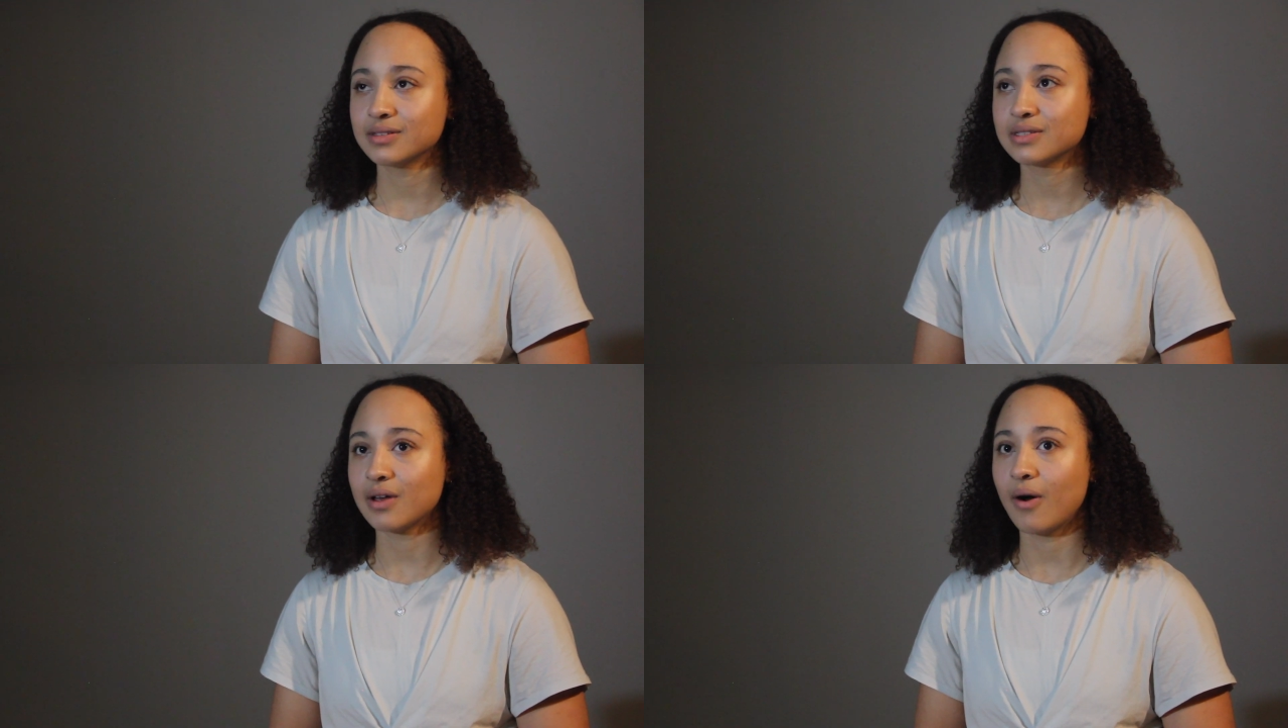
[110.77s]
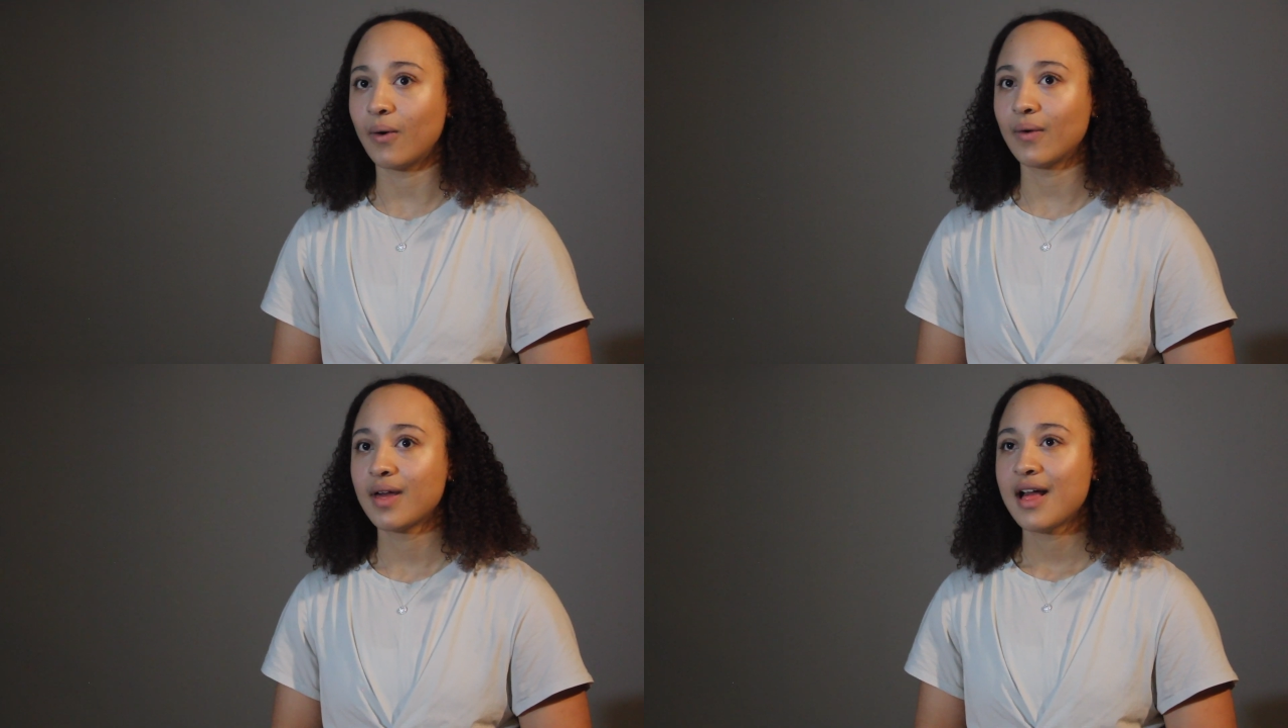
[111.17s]

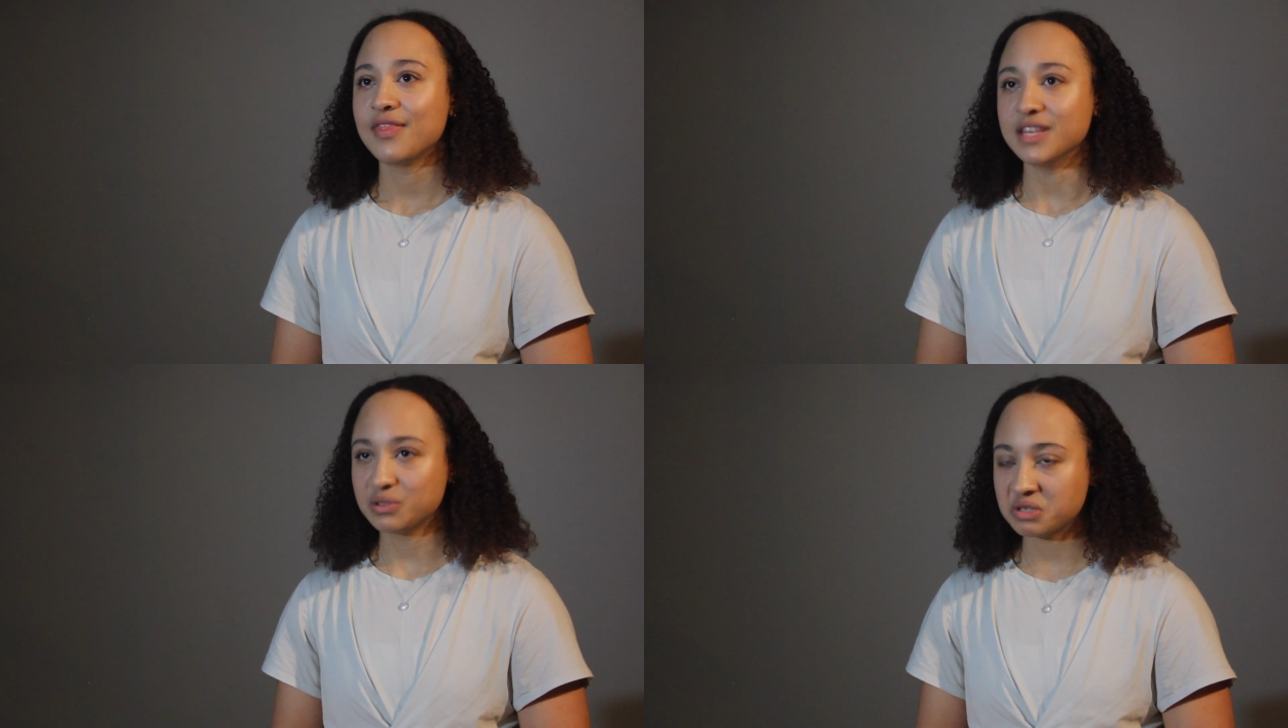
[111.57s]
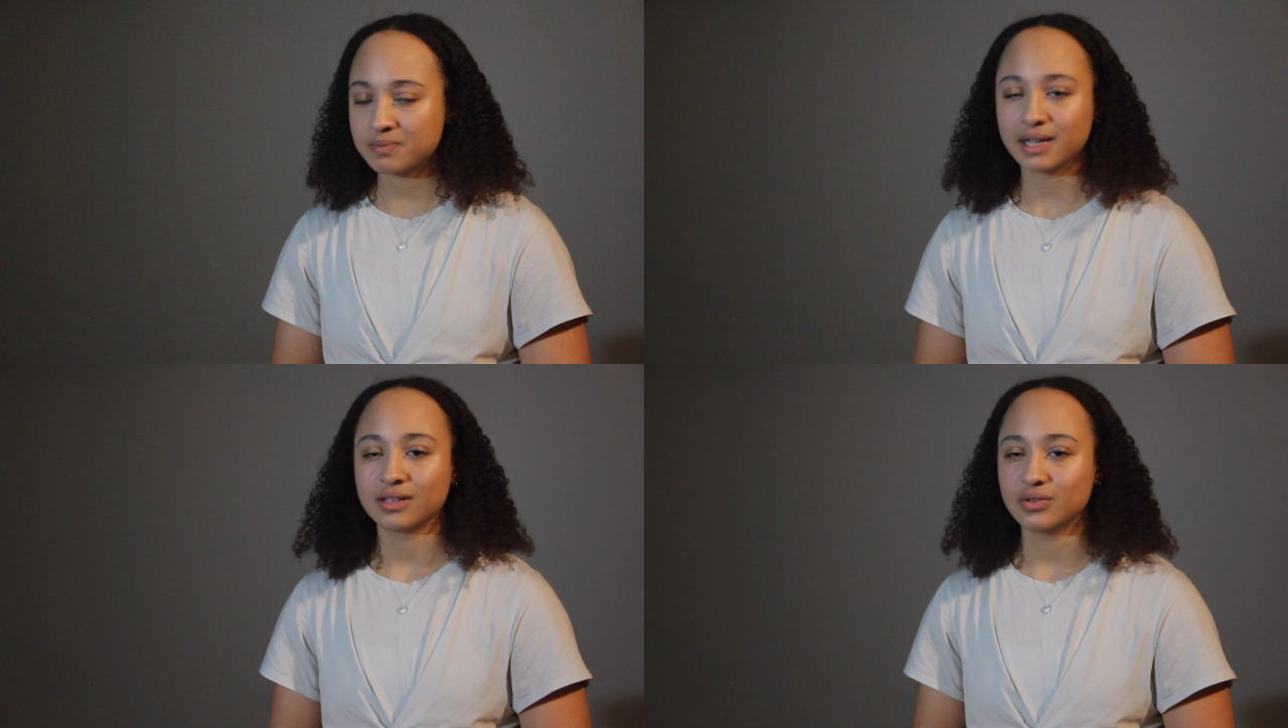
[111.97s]
So this was
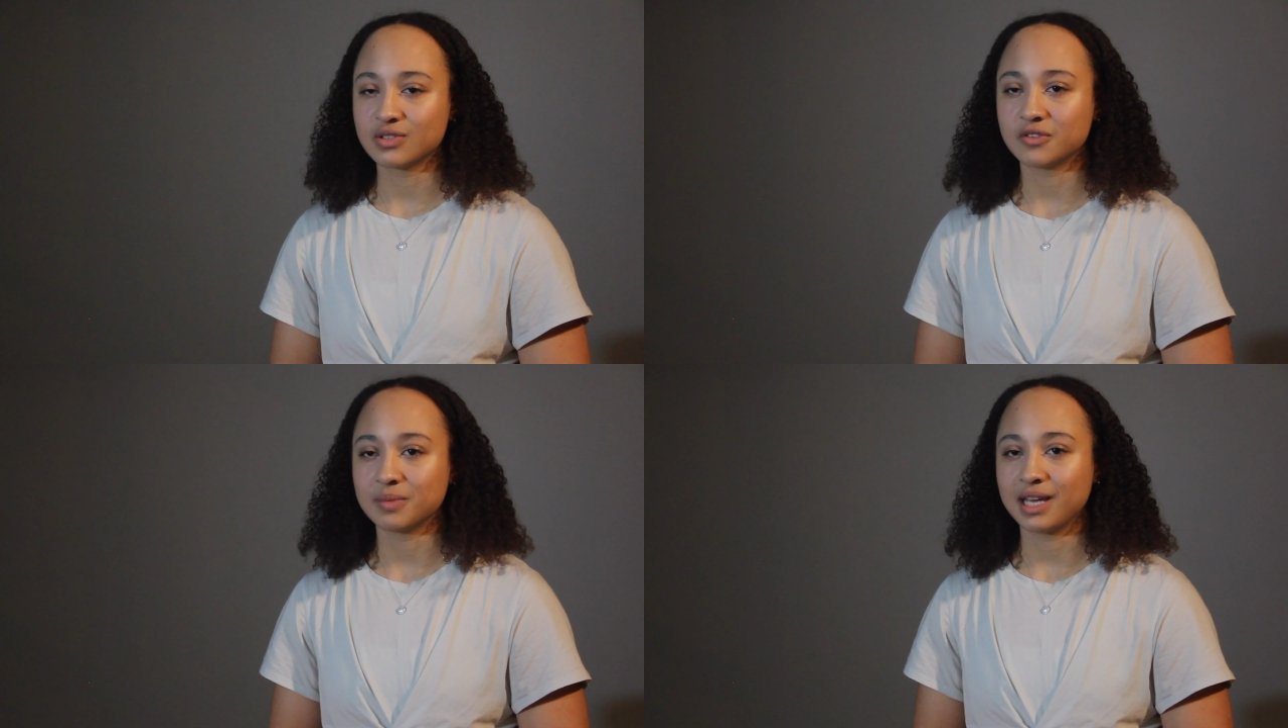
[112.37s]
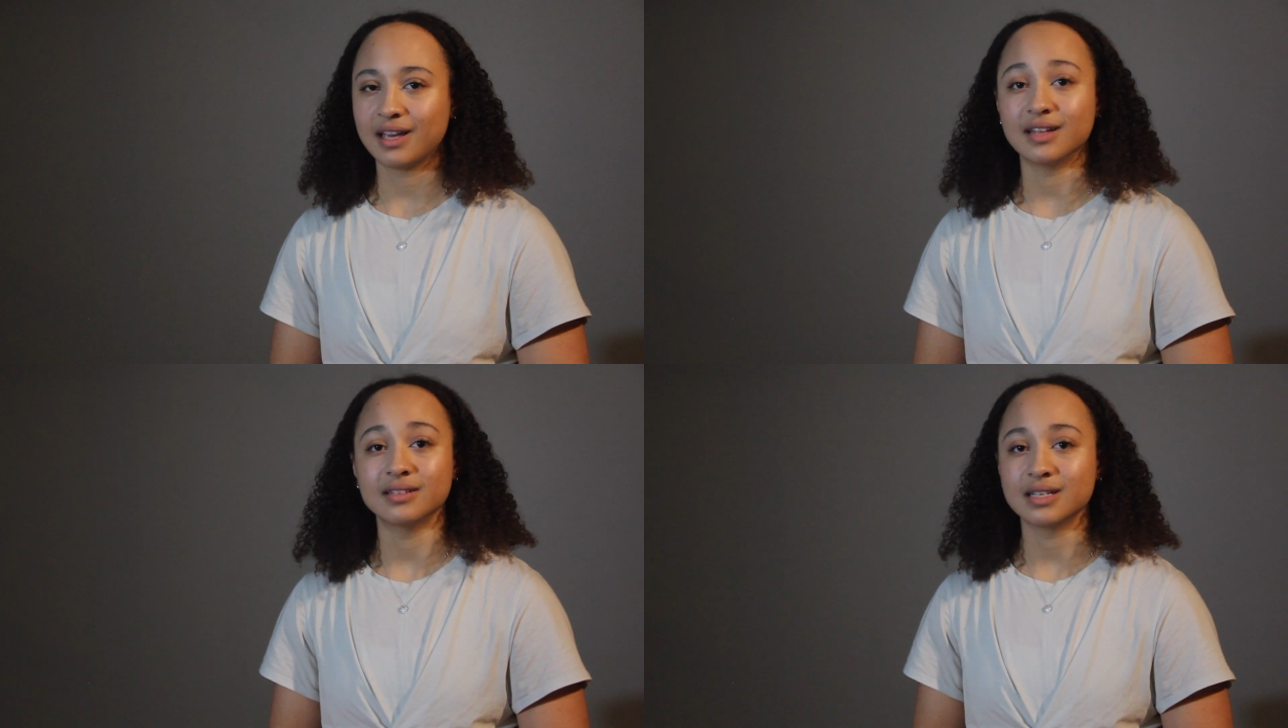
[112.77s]
big news for
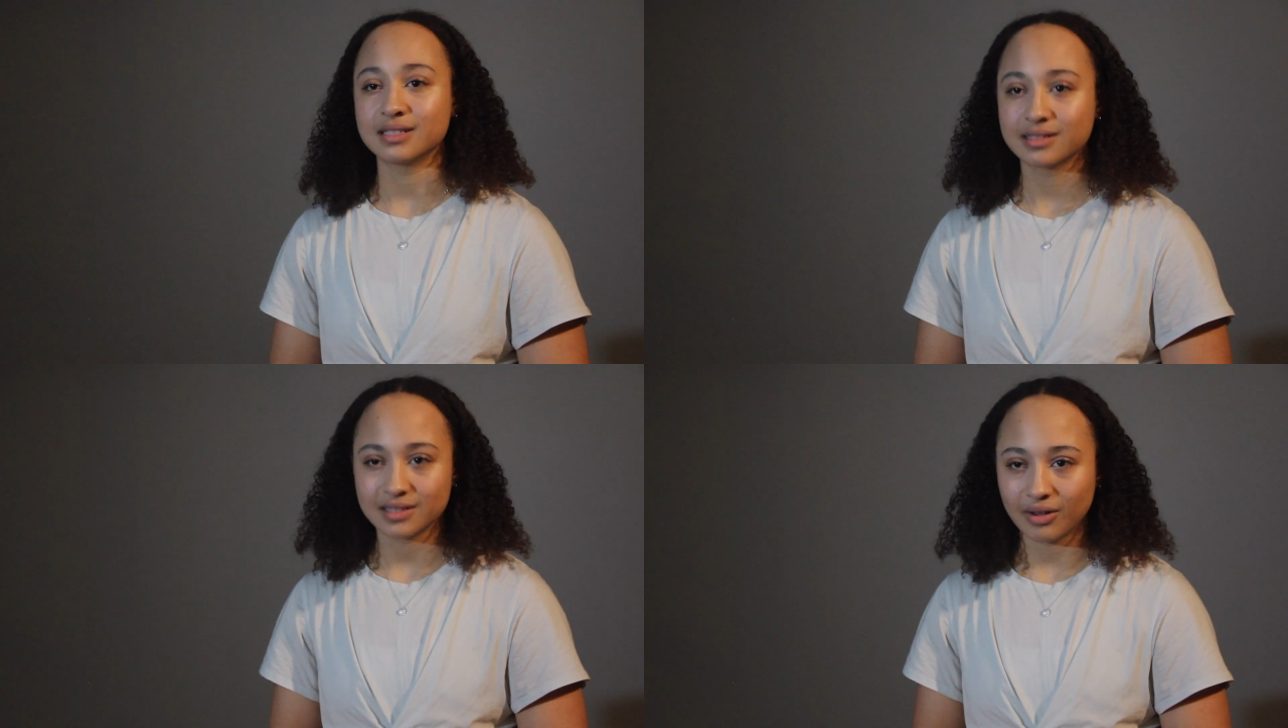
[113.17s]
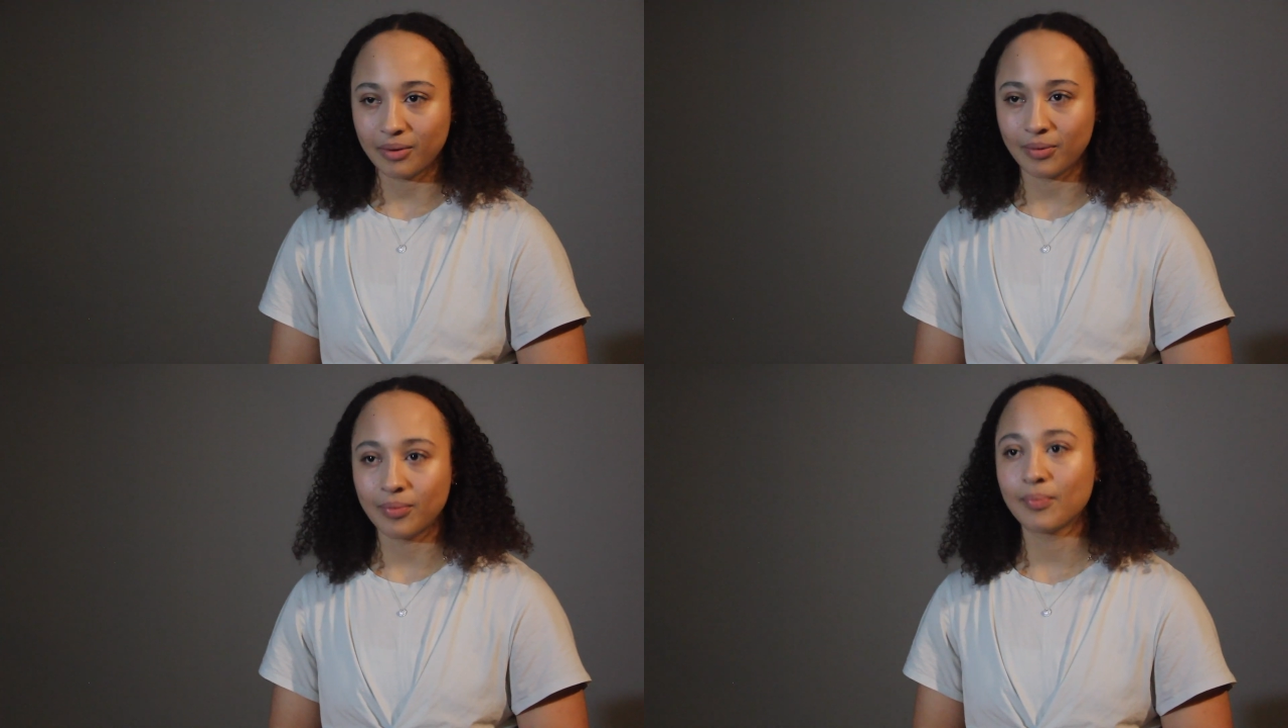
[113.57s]
me, and is
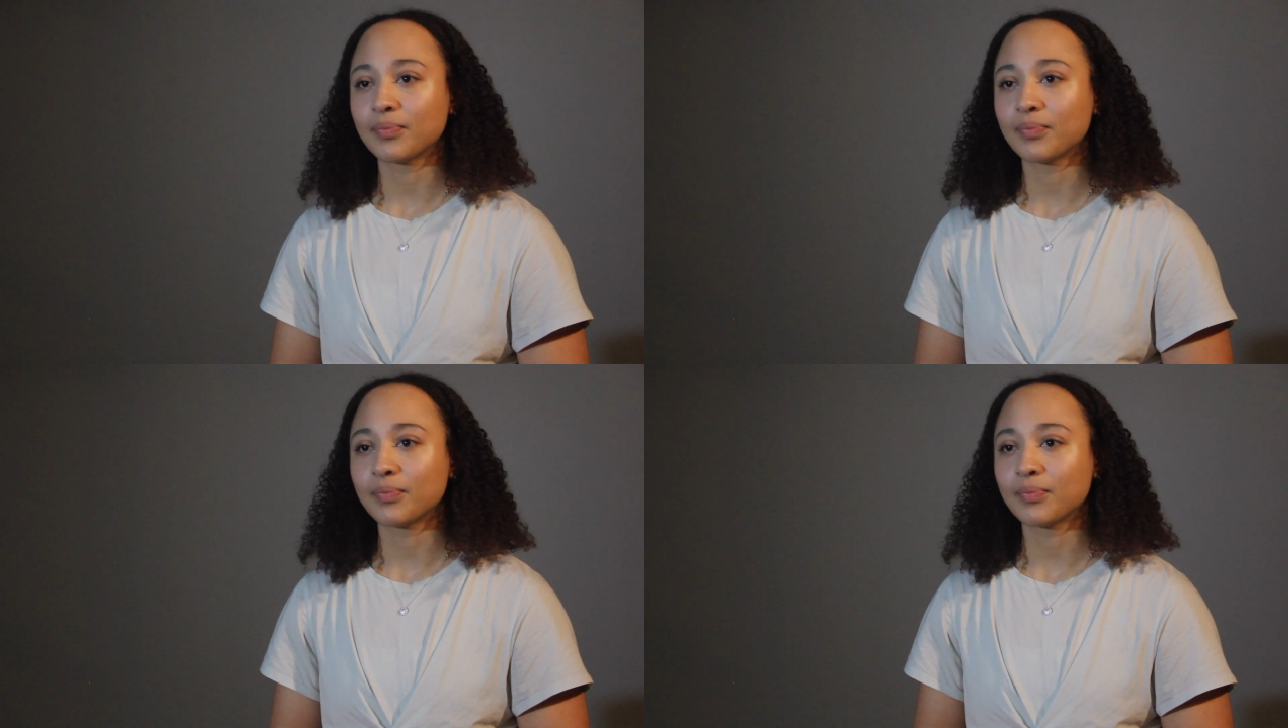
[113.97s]
still